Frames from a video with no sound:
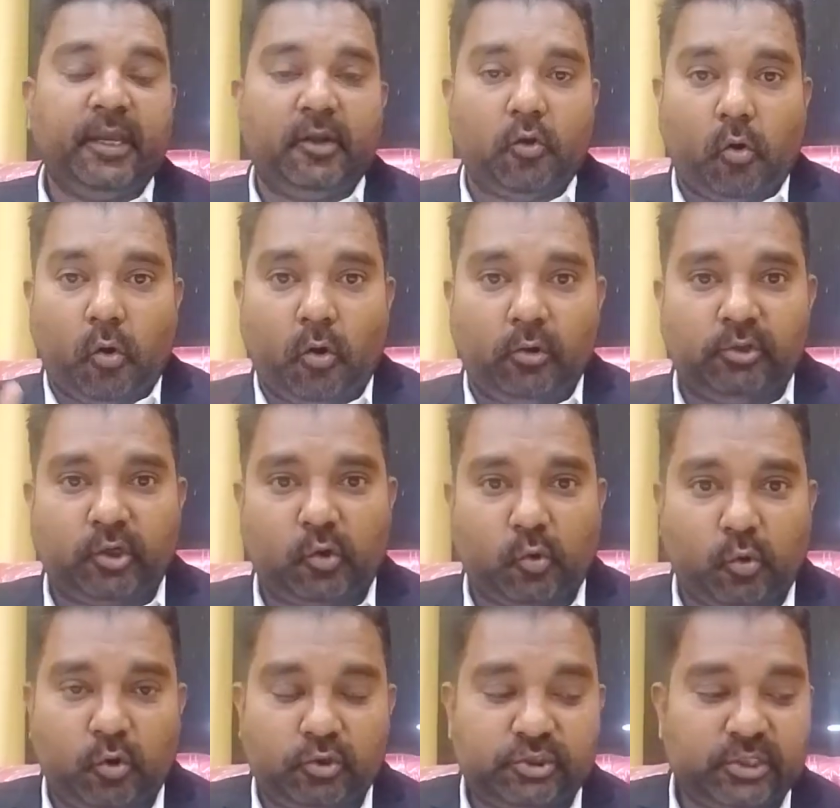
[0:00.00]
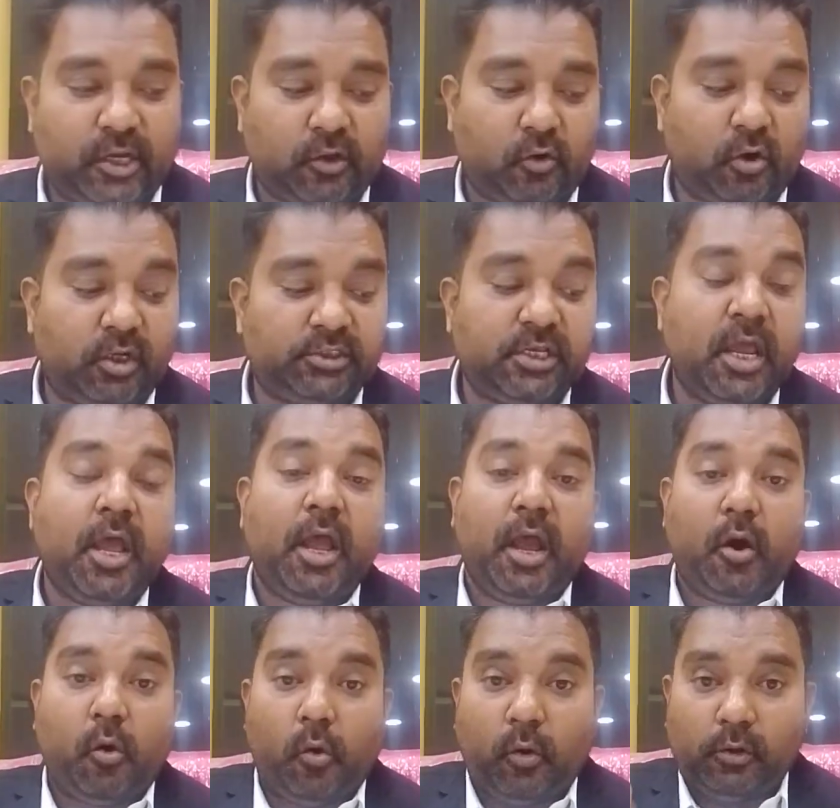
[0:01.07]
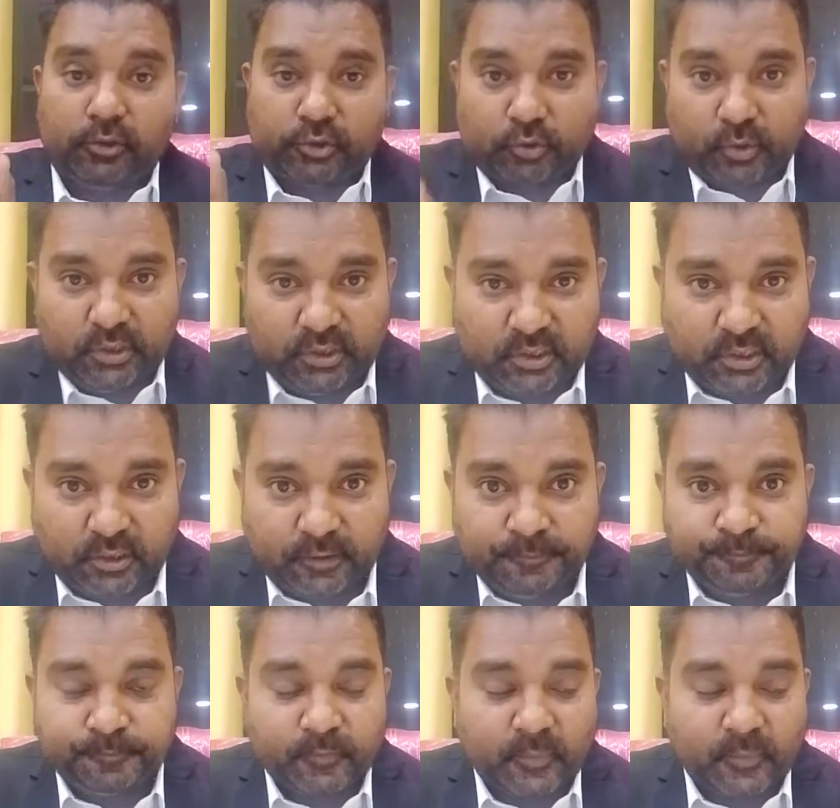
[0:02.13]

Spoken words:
in all the courts across, also in the